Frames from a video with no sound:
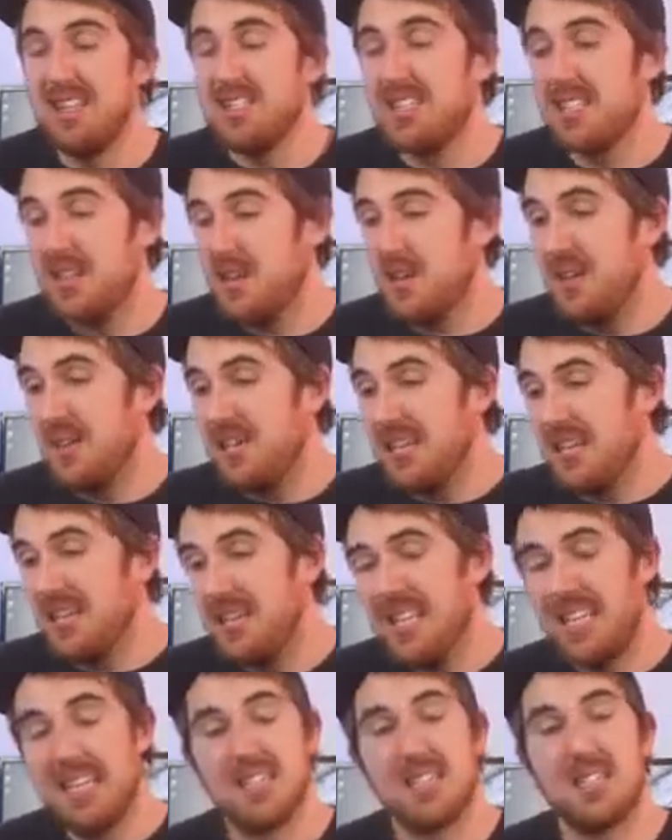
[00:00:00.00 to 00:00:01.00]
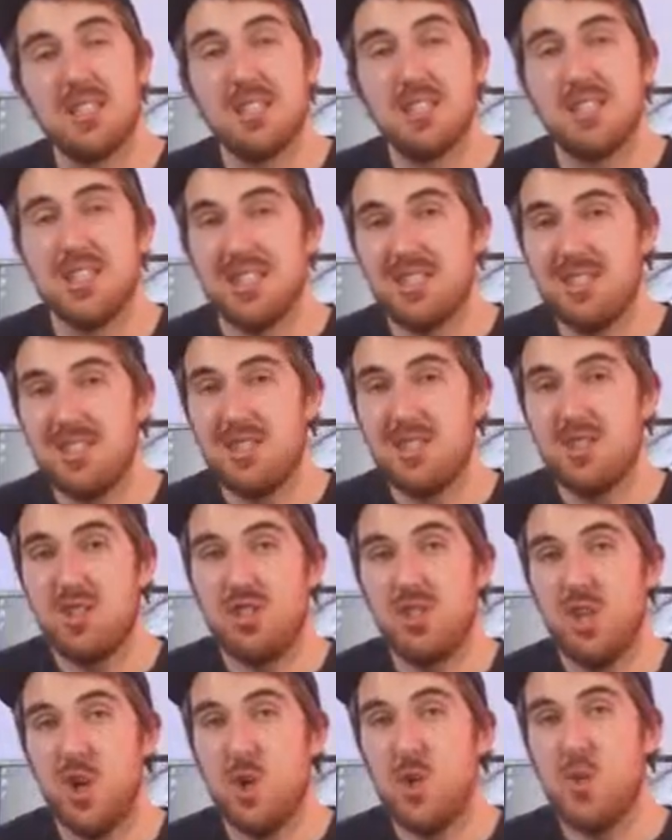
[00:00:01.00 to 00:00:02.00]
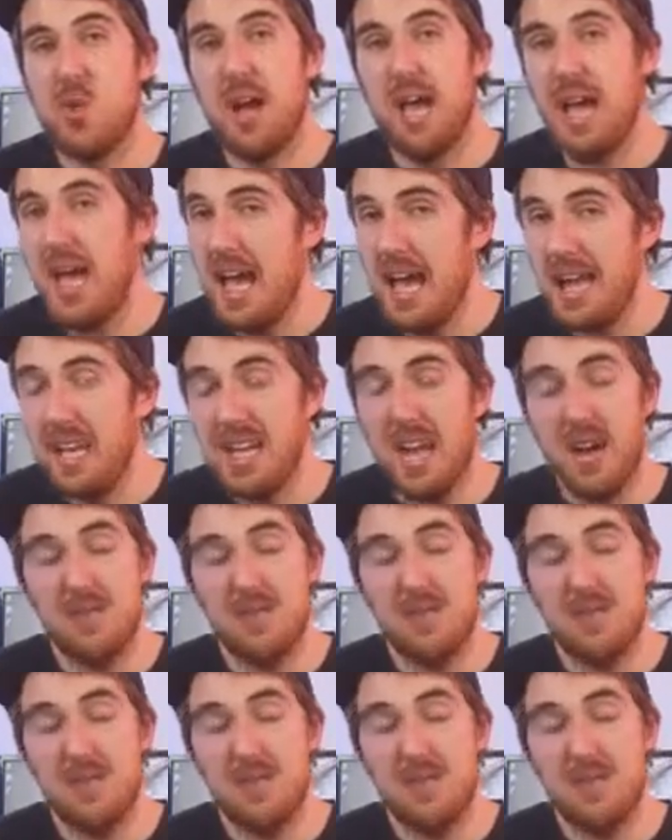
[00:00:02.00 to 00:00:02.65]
So it's just so handy.